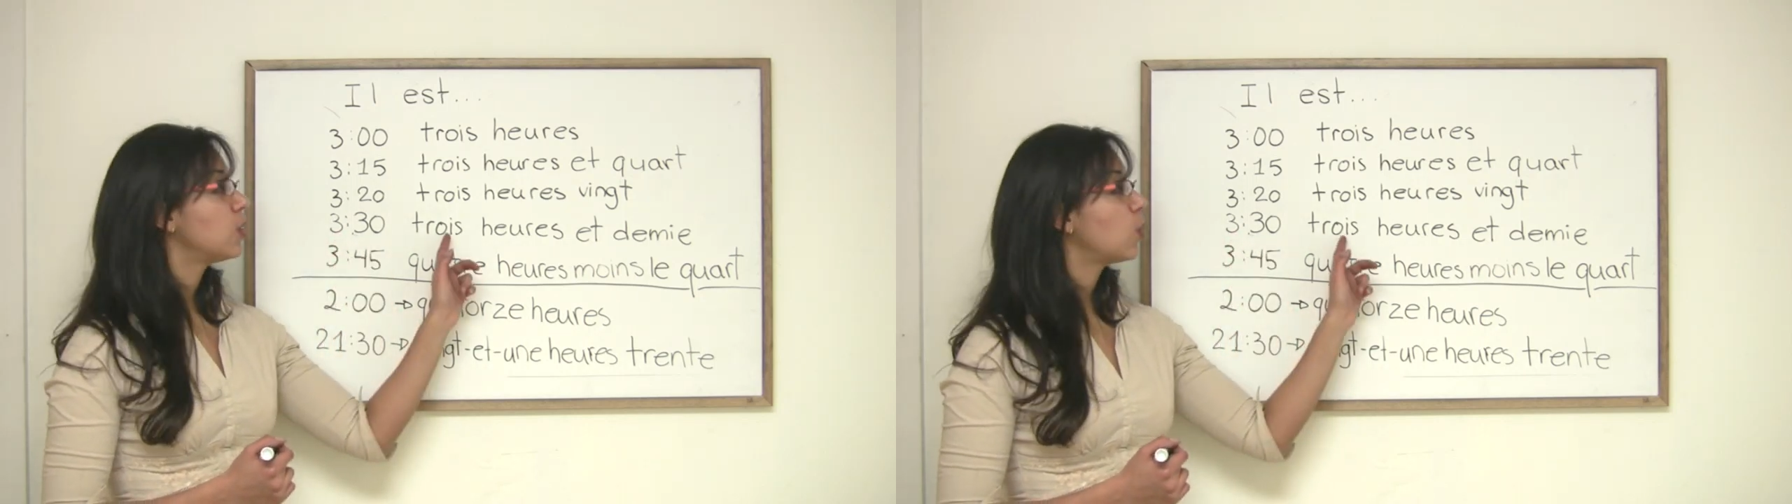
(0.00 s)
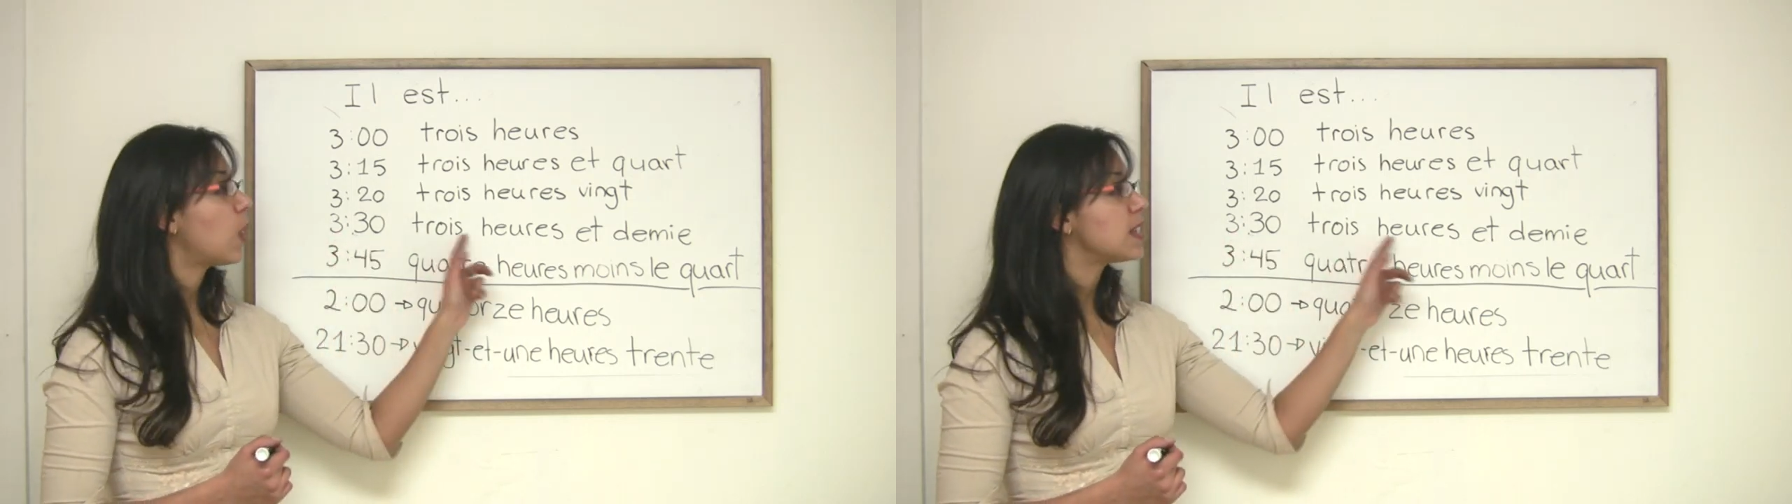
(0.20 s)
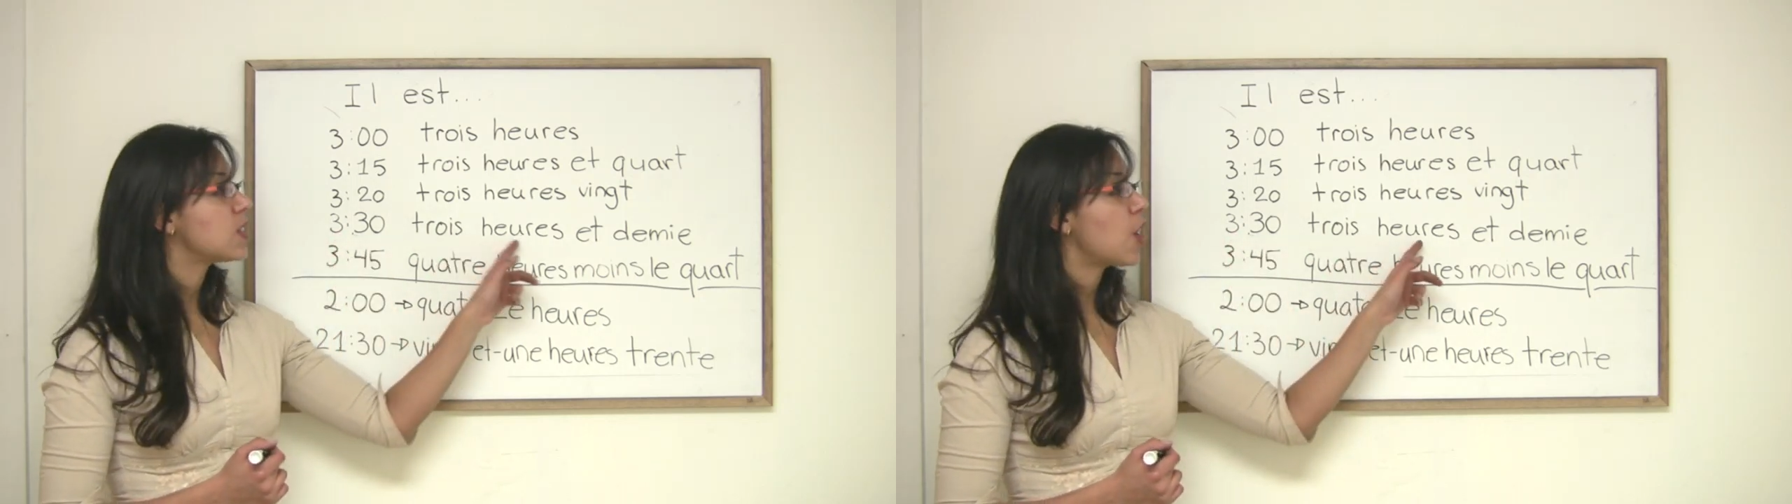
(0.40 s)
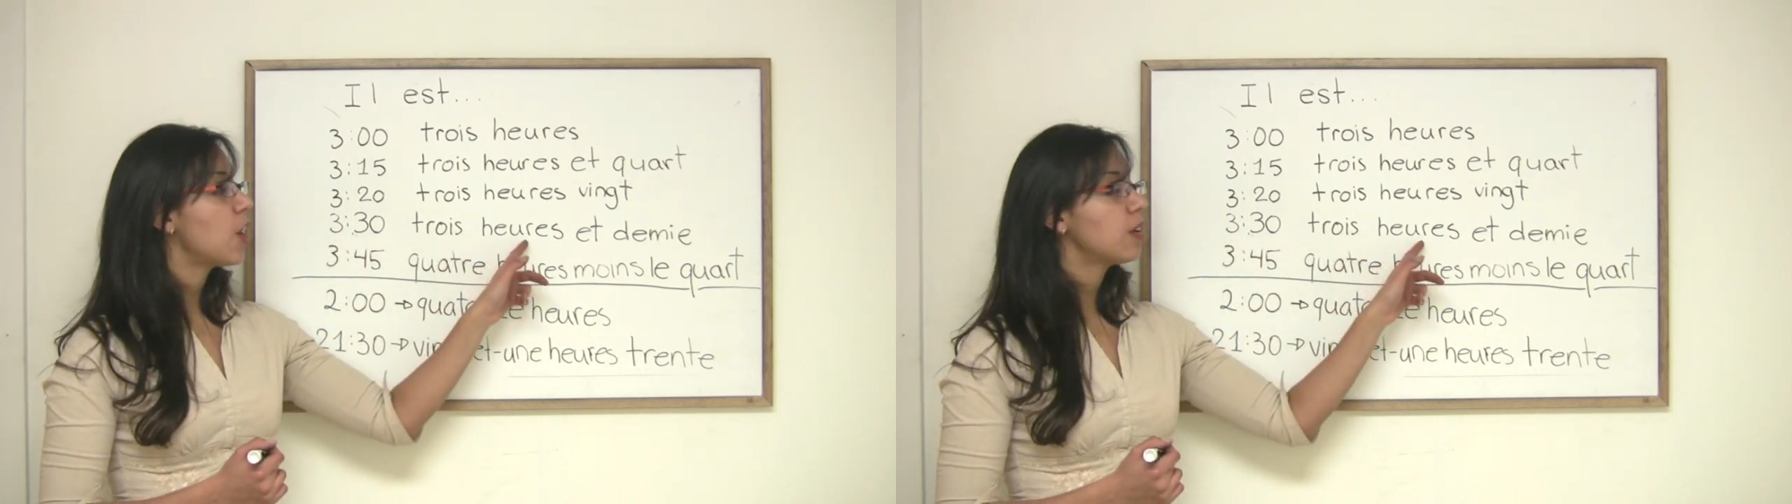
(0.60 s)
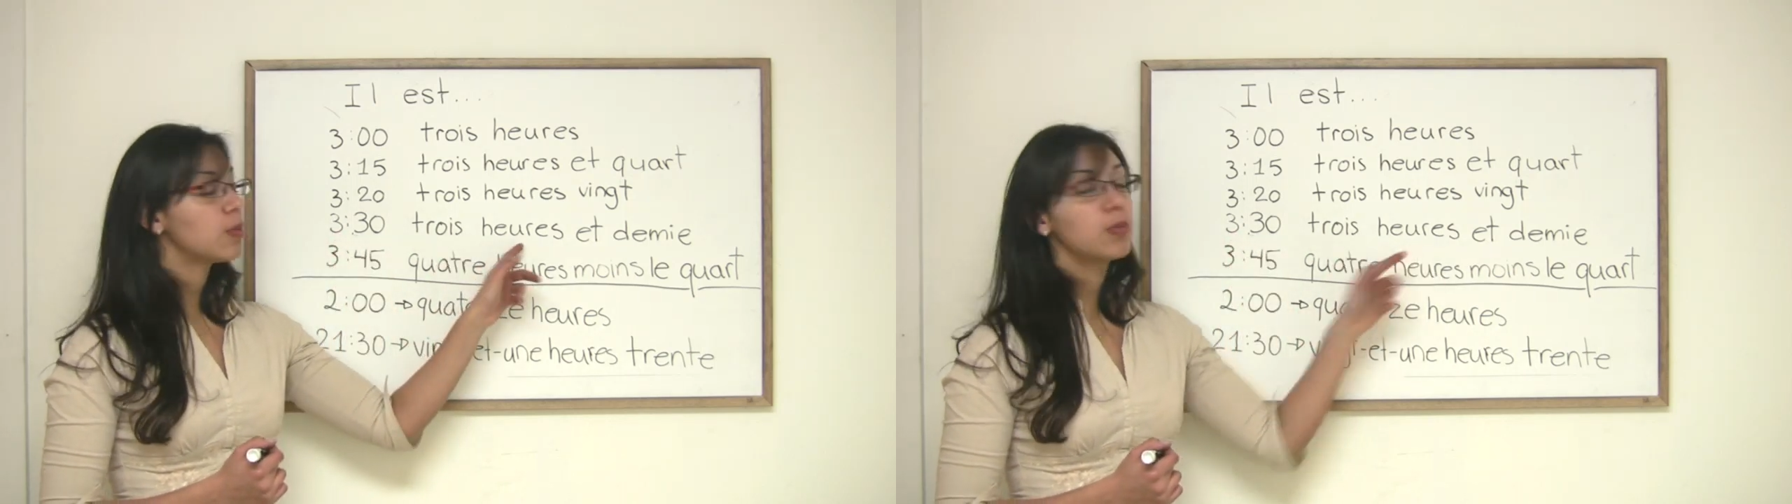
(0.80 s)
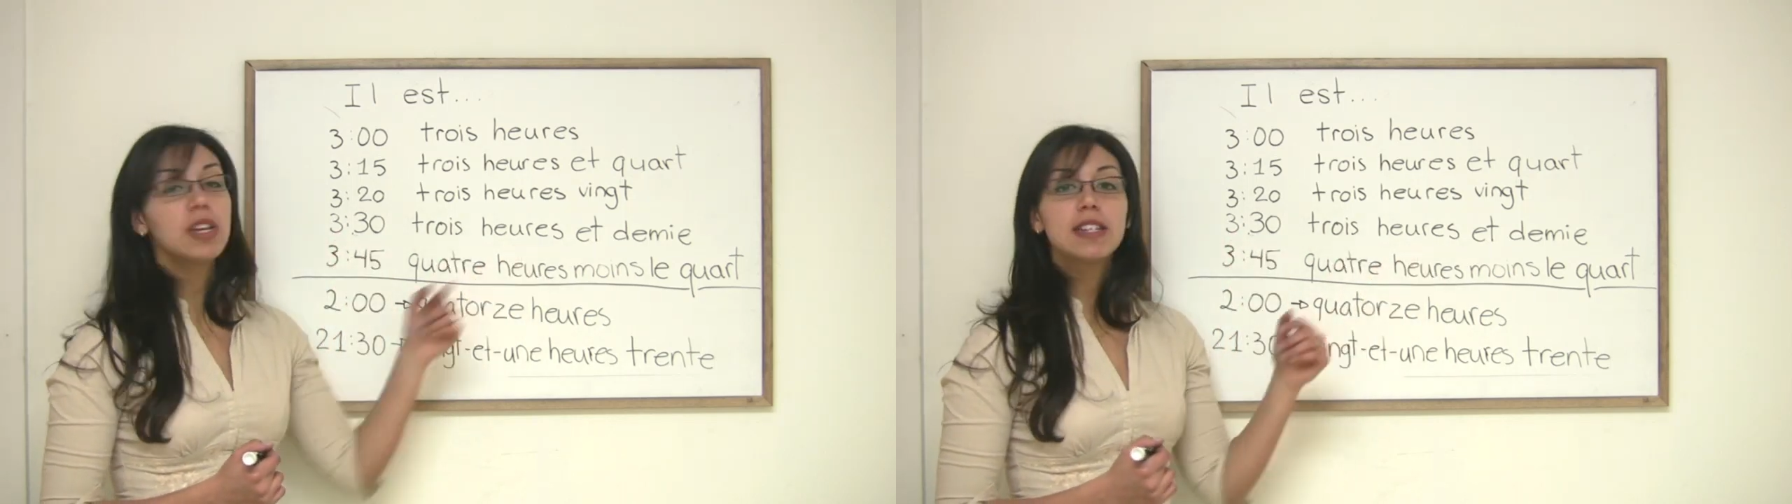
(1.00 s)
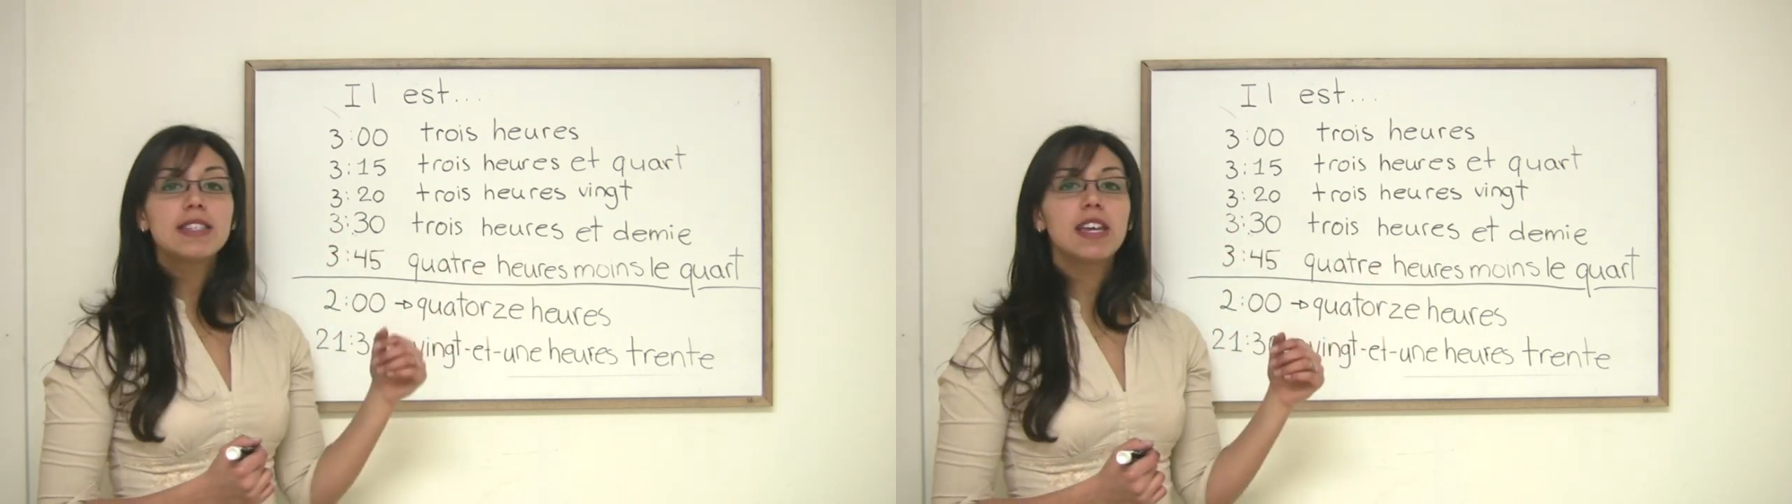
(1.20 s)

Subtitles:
3h, we can